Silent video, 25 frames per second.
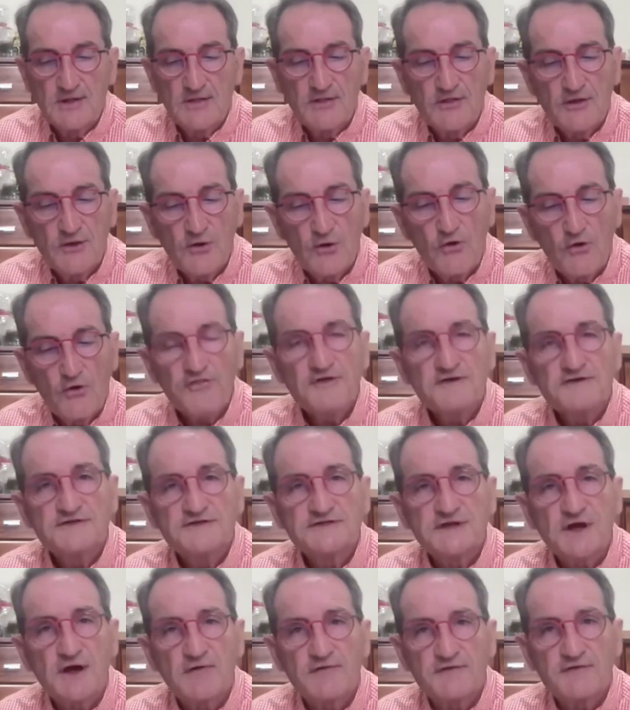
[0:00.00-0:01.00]
The
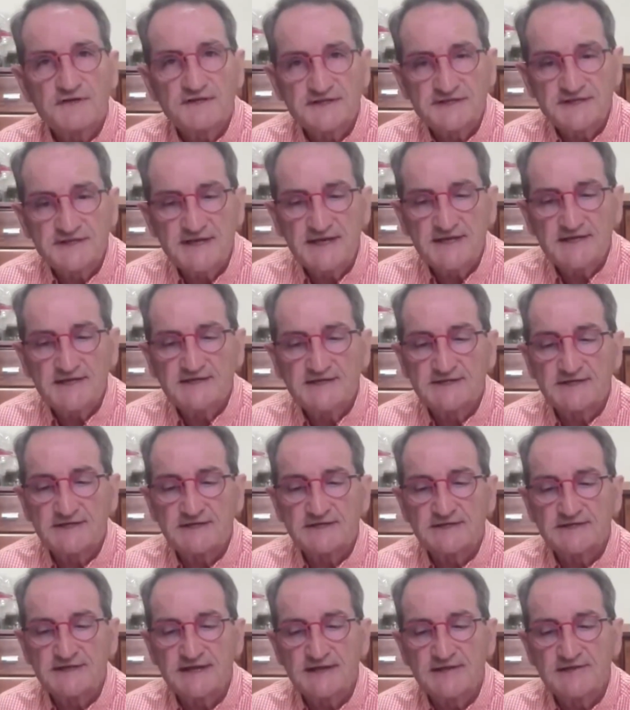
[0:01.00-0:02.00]
authors of the
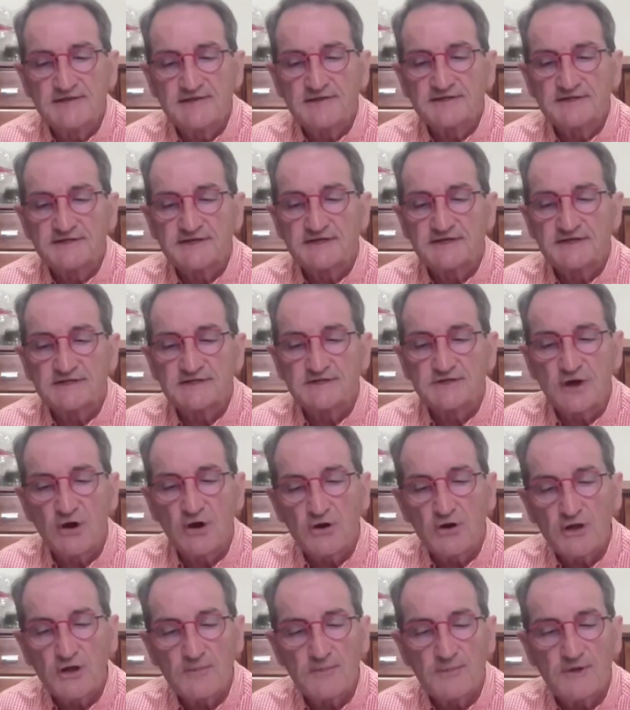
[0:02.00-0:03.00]
Synod's synthesis
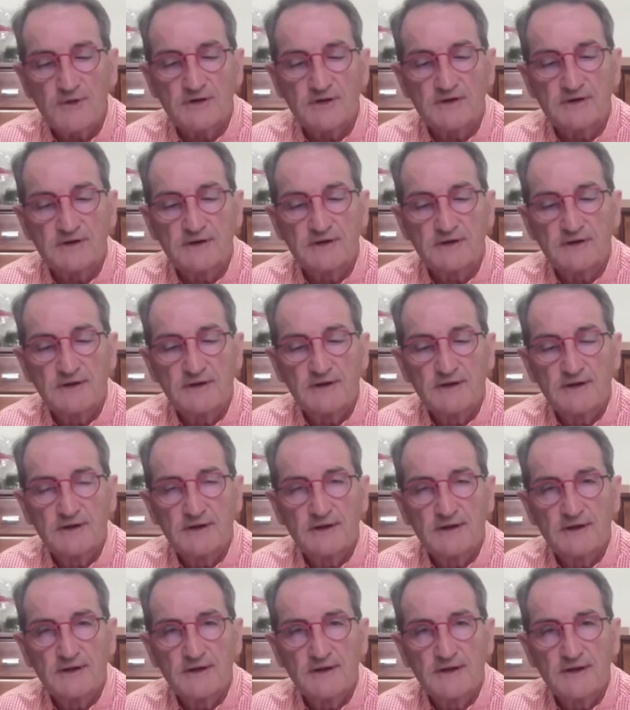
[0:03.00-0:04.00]
document
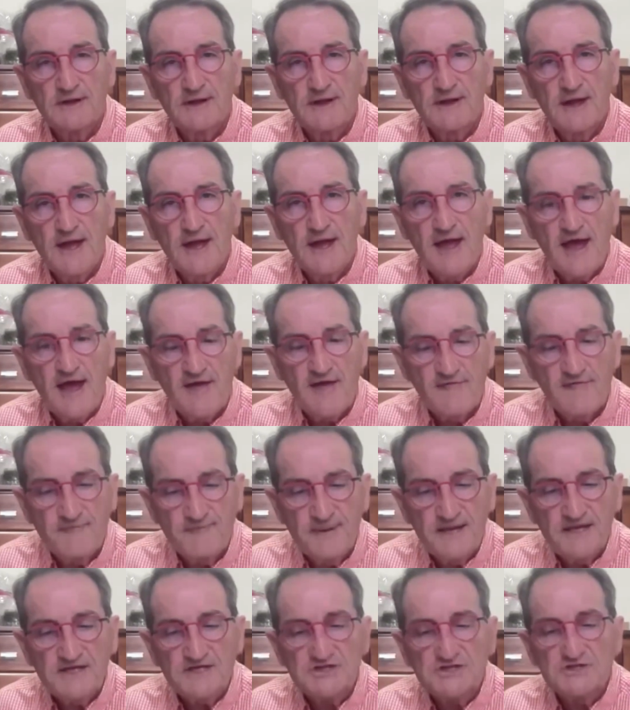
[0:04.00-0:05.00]
have
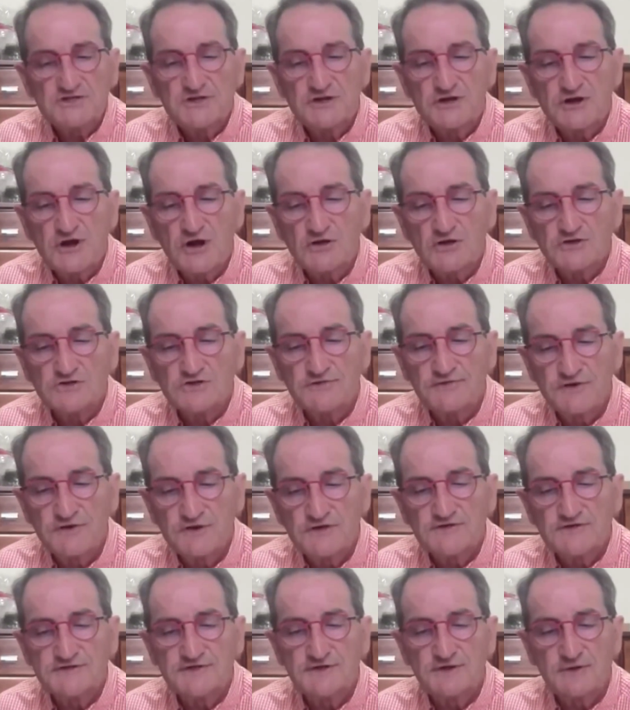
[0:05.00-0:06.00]
pitched the
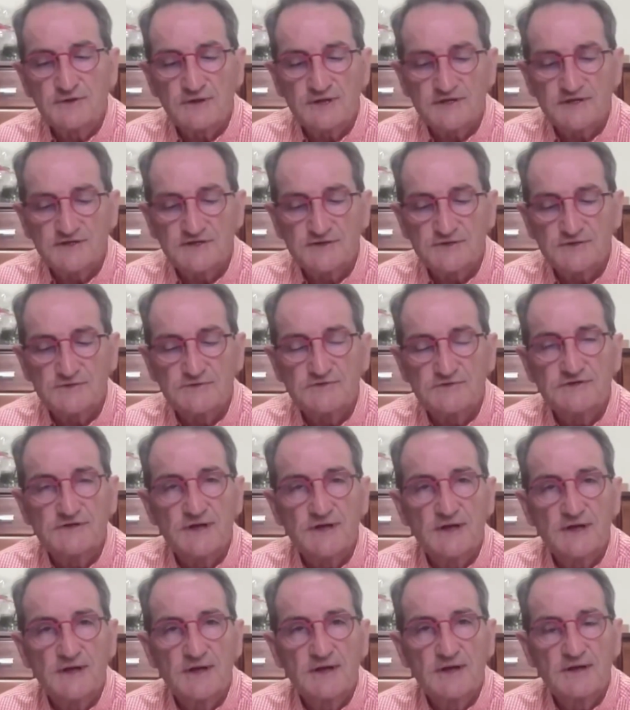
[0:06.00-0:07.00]
controversial issues
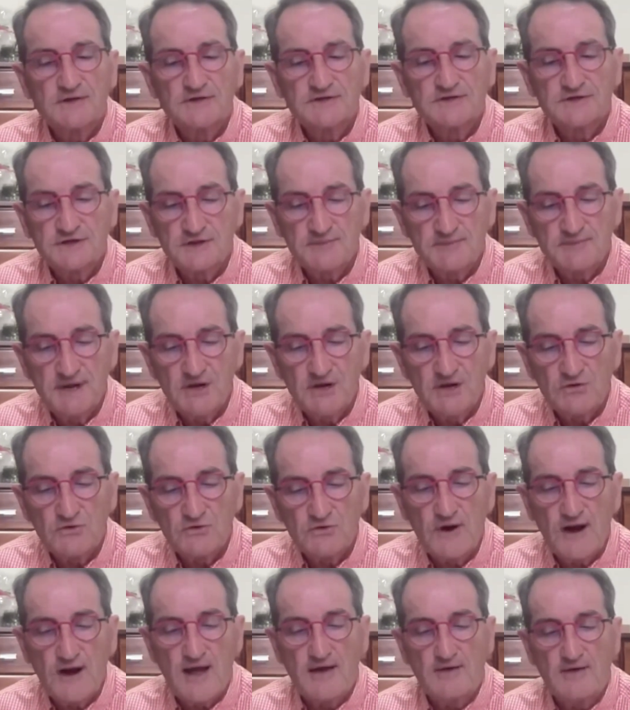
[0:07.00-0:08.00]
to the middle
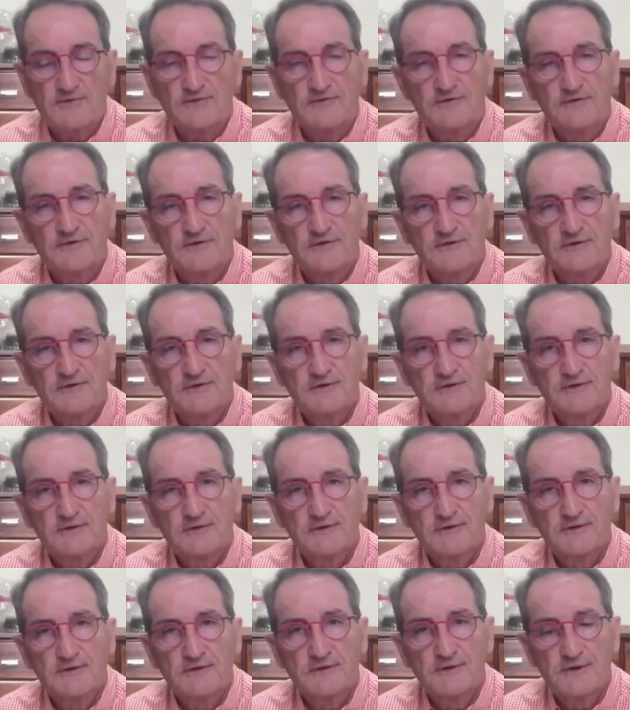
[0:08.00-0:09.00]
ground,
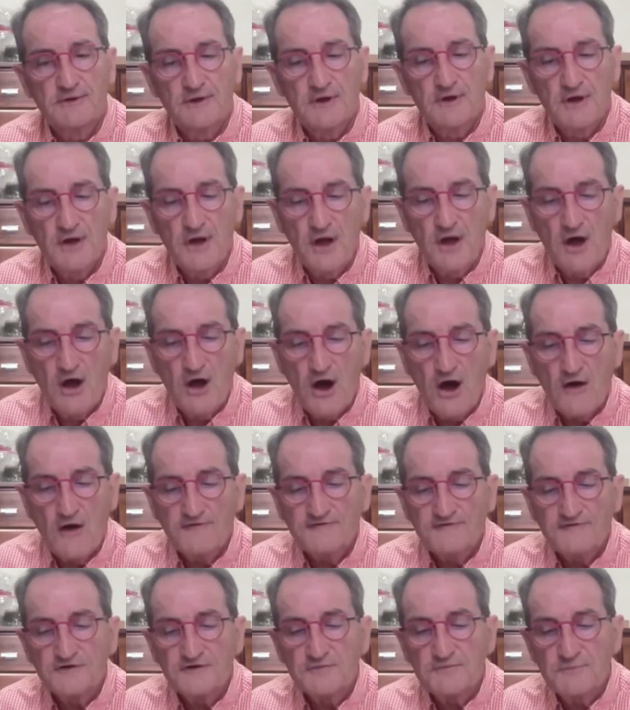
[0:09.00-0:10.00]

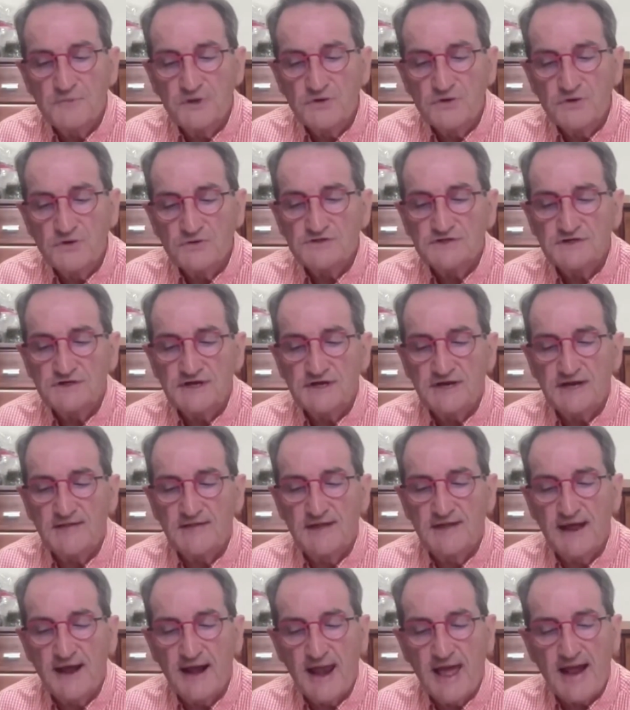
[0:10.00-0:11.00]
often muted in
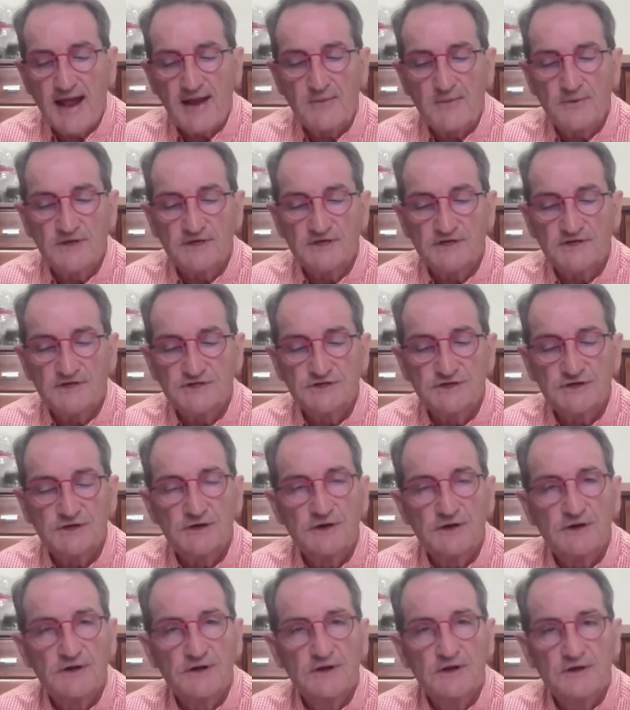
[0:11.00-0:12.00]
their language
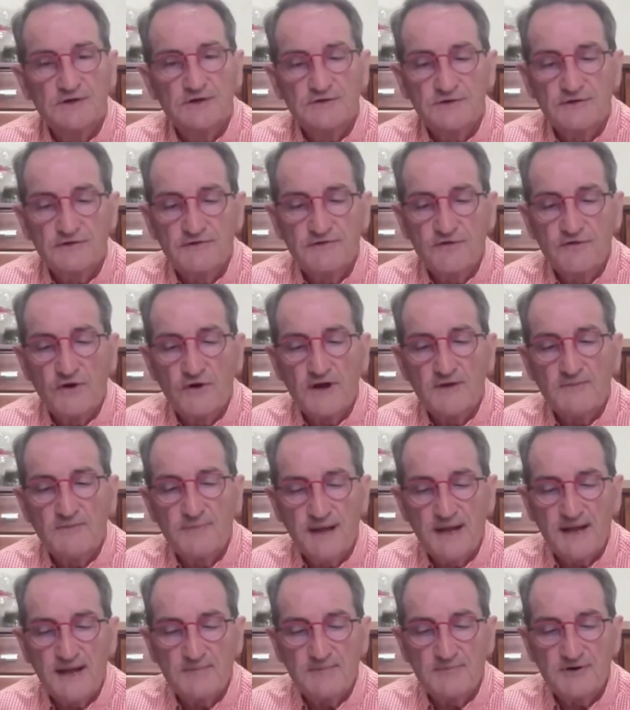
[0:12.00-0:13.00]
to avoid
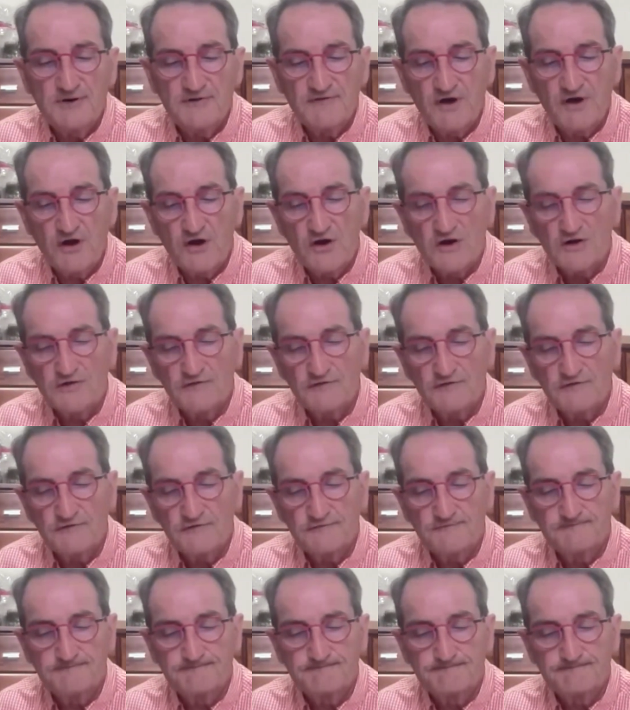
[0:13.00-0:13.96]
being provocative.